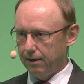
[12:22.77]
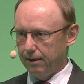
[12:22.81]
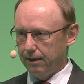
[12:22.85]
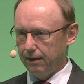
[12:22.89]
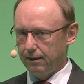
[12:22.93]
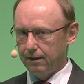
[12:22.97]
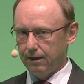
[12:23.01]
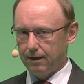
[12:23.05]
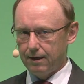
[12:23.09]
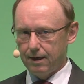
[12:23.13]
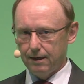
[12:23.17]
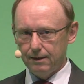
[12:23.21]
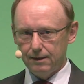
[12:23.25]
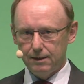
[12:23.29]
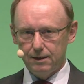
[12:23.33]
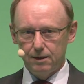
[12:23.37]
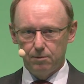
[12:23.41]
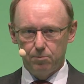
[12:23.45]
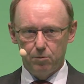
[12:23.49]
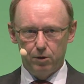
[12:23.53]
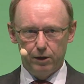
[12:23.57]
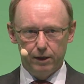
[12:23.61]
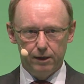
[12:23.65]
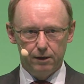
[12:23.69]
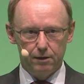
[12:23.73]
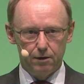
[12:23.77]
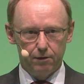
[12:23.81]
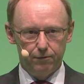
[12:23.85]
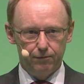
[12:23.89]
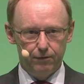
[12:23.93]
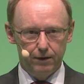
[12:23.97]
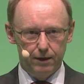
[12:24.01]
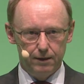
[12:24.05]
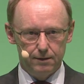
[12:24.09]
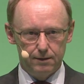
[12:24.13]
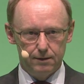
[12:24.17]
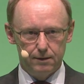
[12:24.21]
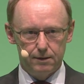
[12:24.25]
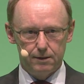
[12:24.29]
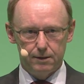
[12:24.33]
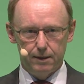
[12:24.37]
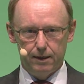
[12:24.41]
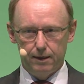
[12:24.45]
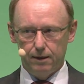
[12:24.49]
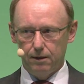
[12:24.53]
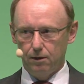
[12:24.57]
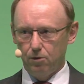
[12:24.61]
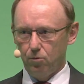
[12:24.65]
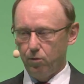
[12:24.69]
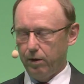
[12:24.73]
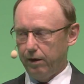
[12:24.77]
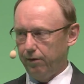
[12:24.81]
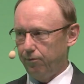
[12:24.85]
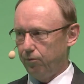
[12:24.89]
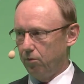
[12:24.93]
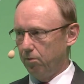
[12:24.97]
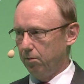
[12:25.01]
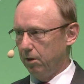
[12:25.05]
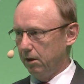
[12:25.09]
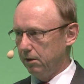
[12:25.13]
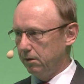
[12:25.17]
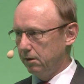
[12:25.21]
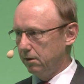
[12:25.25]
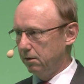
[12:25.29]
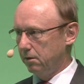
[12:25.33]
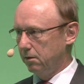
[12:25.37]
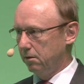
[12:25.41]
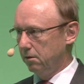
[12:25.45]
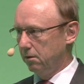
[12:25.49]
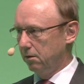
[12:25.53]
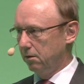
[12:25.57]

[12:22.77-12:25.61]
that the customer interface is taken away from us.